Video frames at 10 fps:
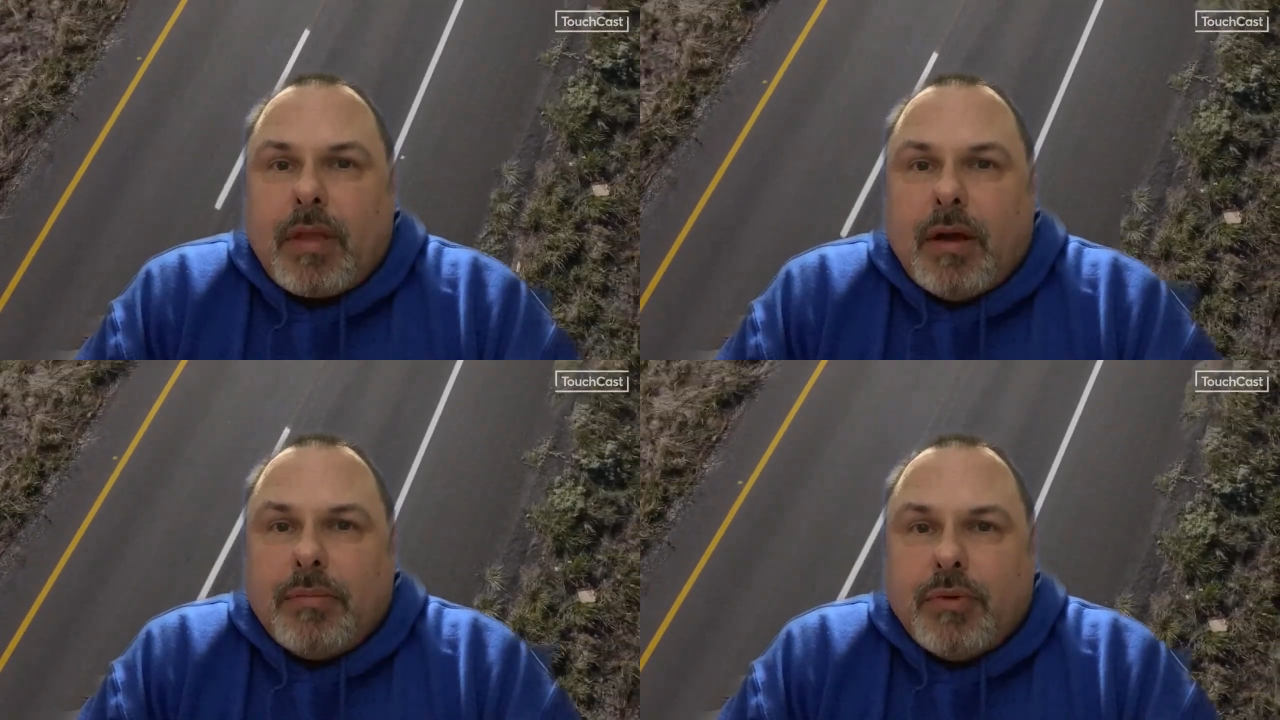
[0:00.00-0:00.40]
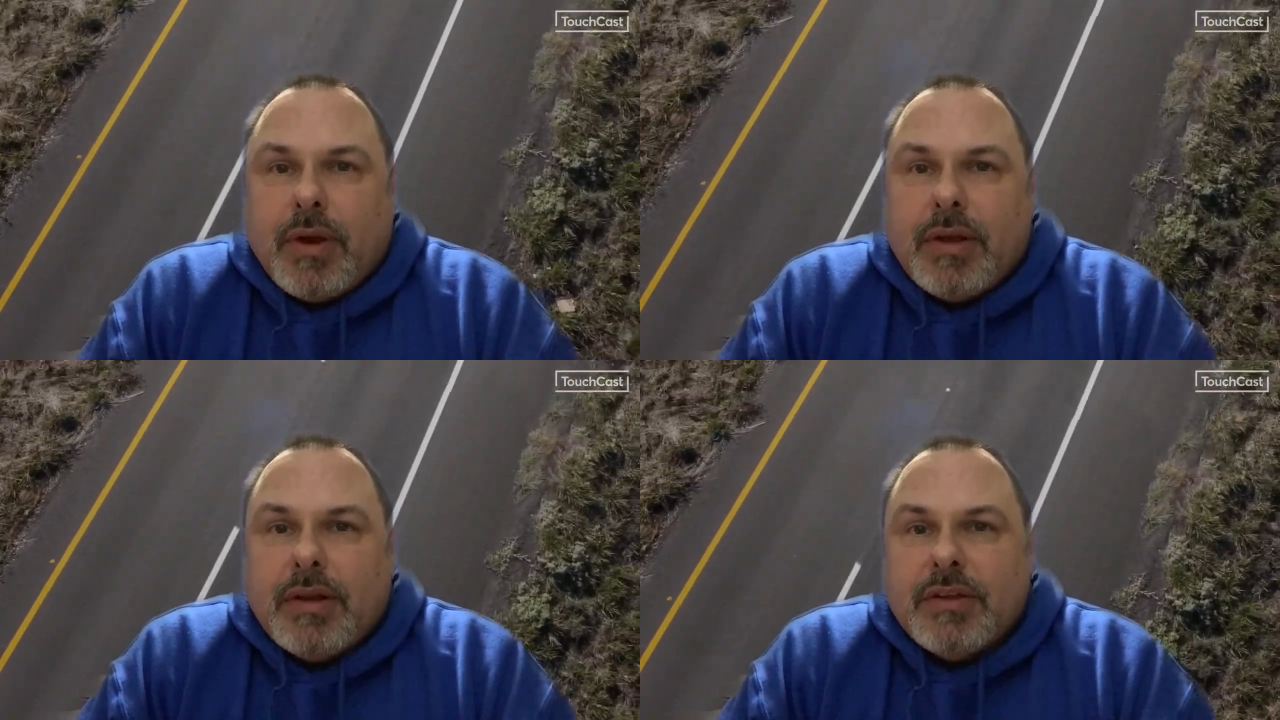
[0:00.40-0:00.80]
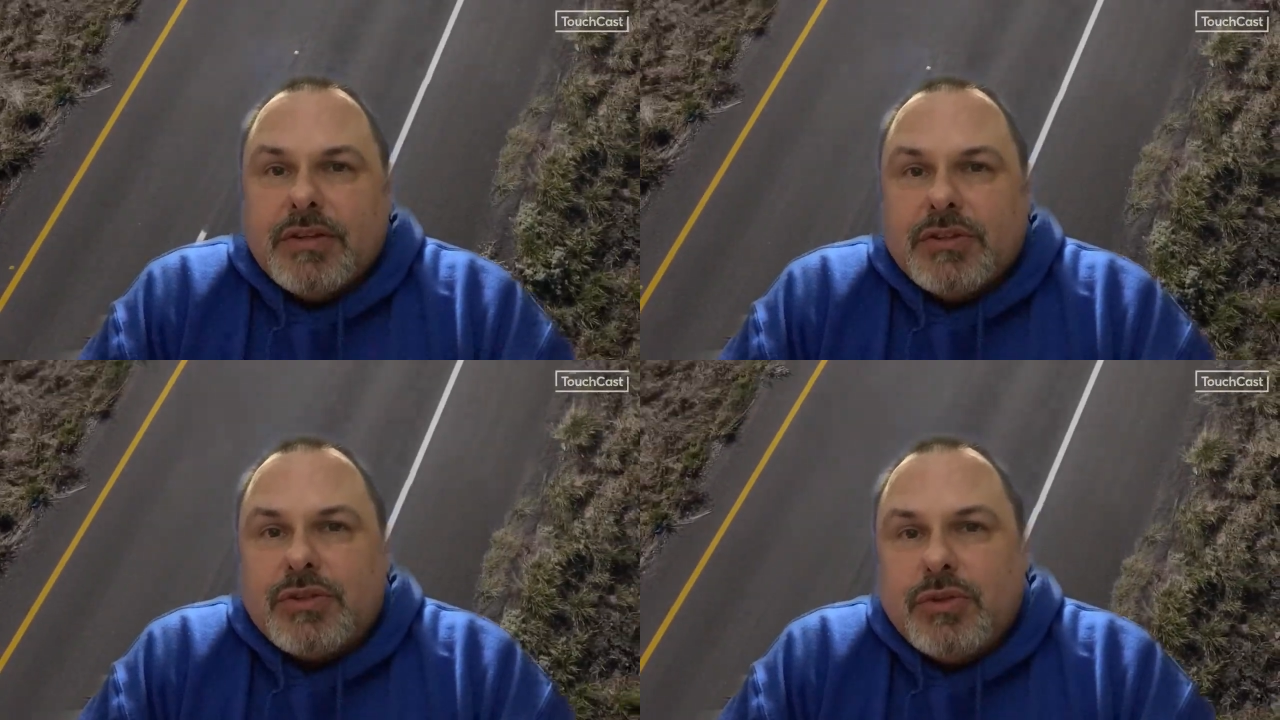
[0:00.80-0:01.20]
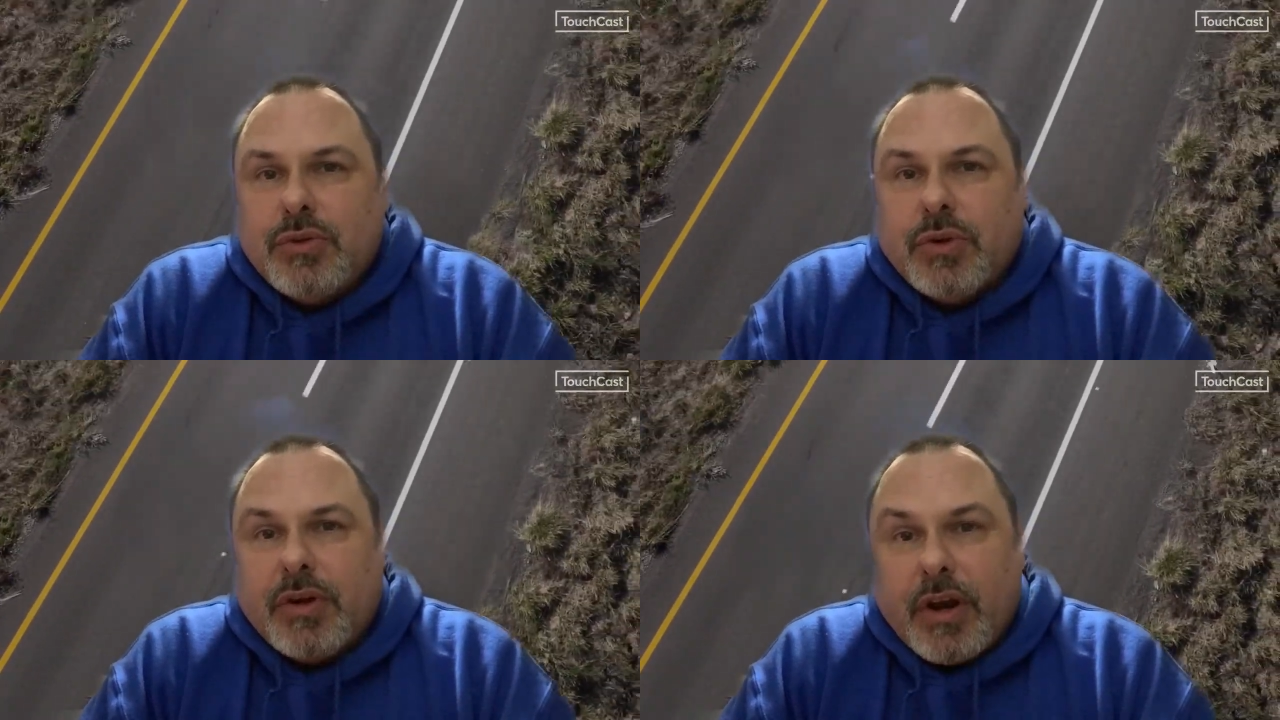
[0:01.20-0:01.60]
upgrade is
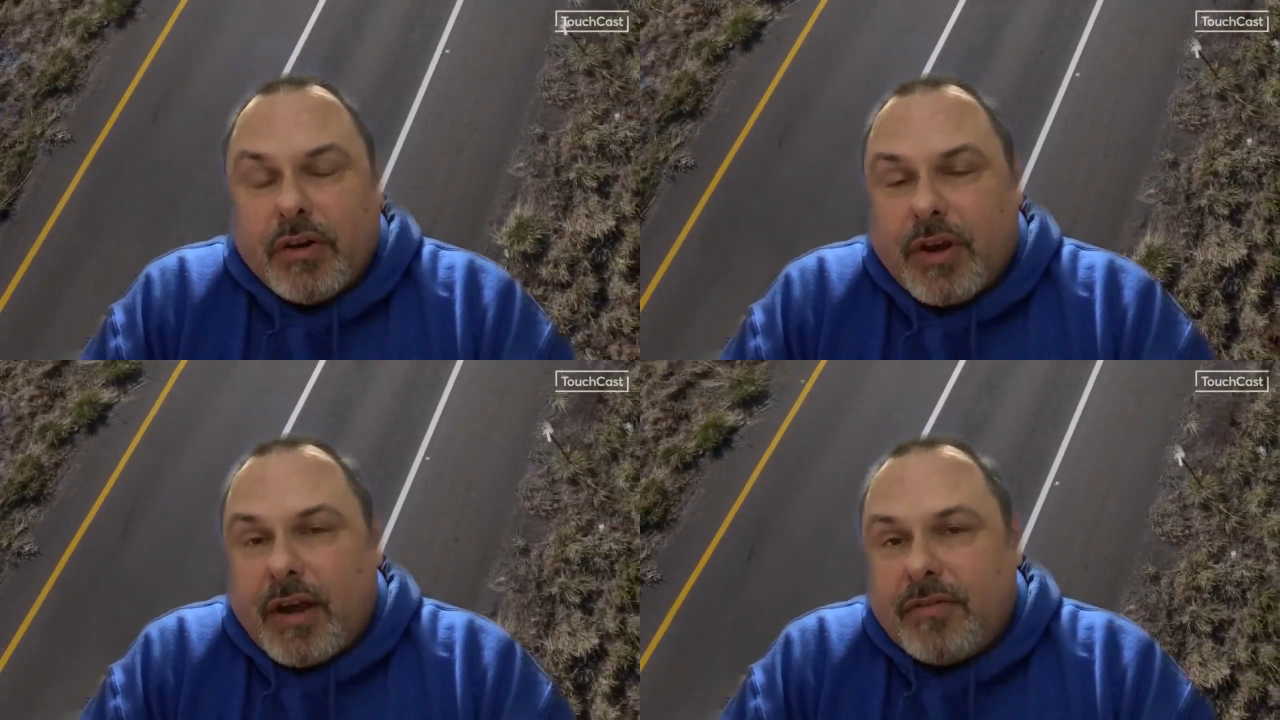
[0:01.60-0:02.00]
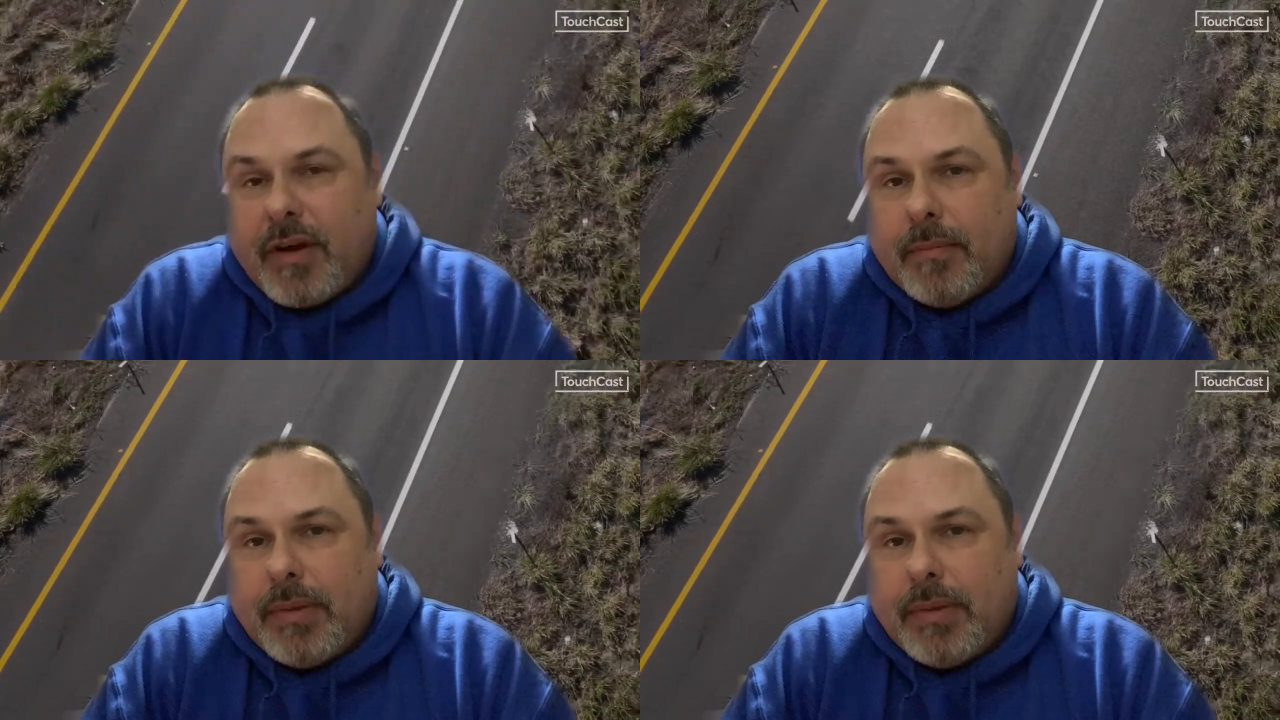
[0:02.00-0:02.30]
to an air diaphragm